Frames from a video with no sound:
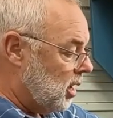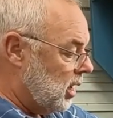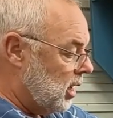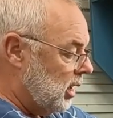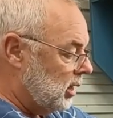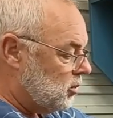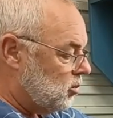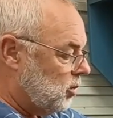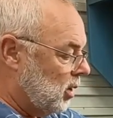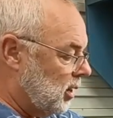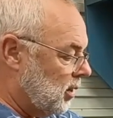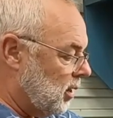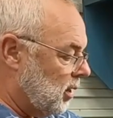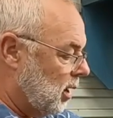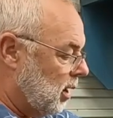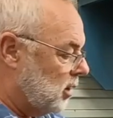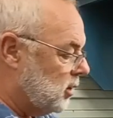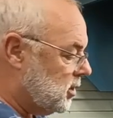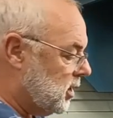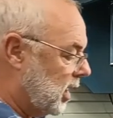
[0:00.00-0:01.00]
It's one of
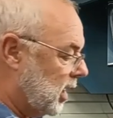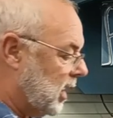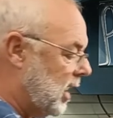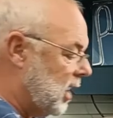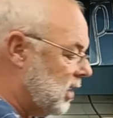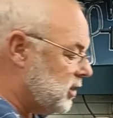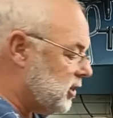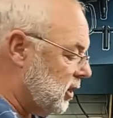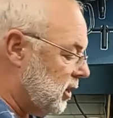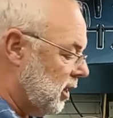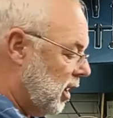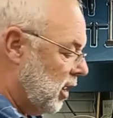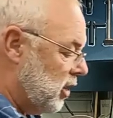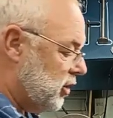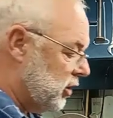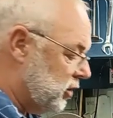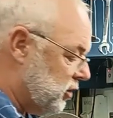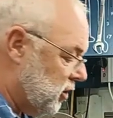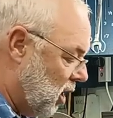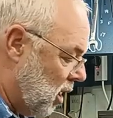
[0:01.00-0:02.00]
those
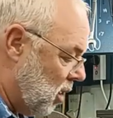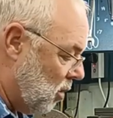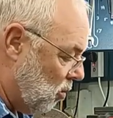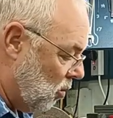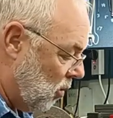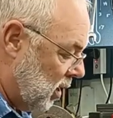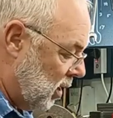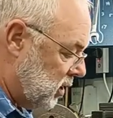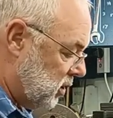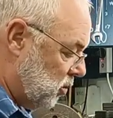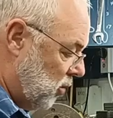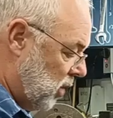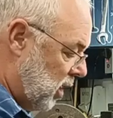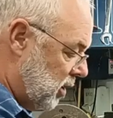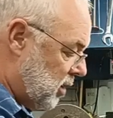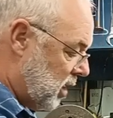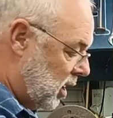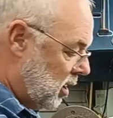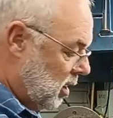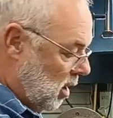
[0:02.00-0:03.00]
castellation type ones where
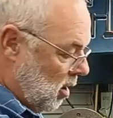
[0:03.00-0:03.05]
that,